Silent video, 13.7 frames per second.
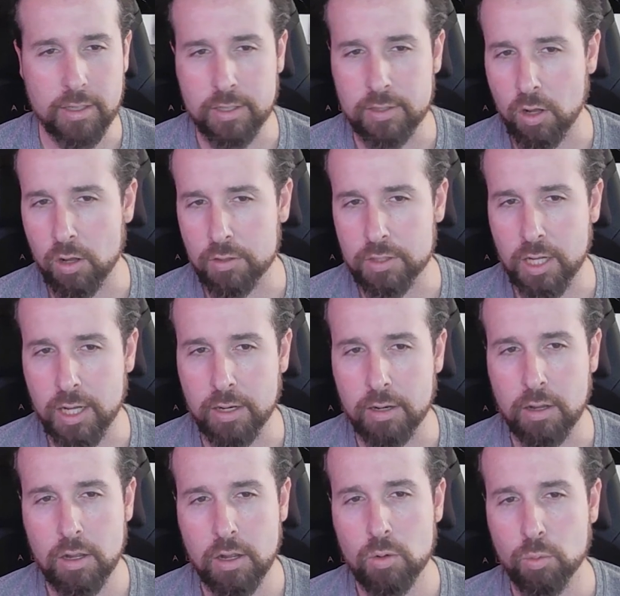is all done
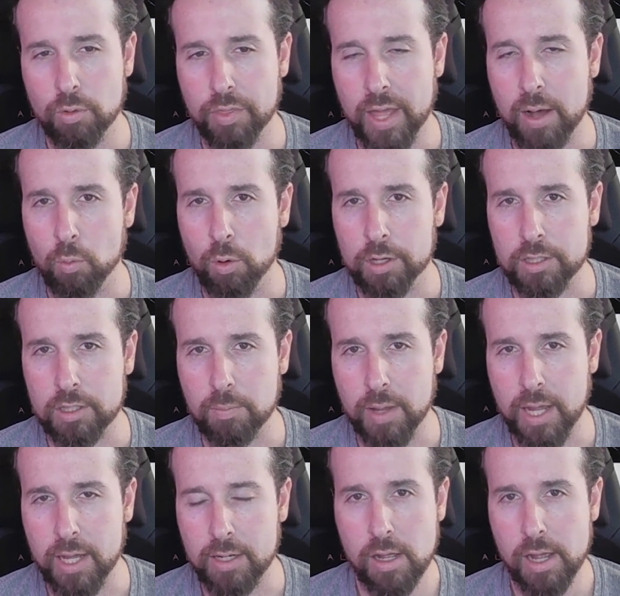with that one
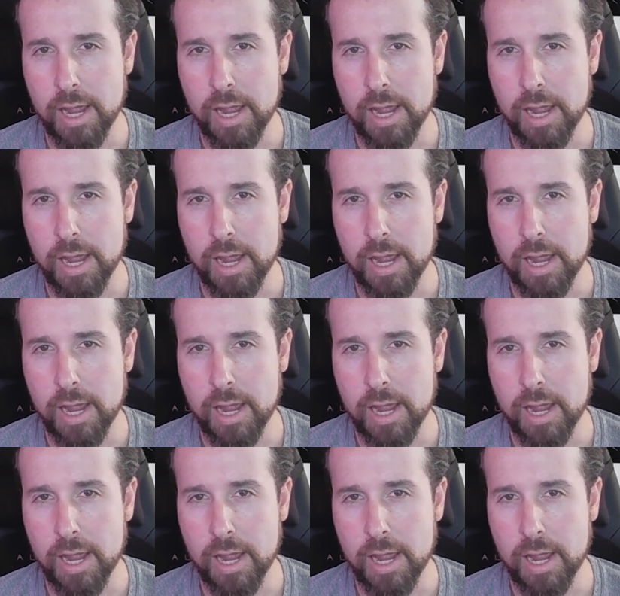command.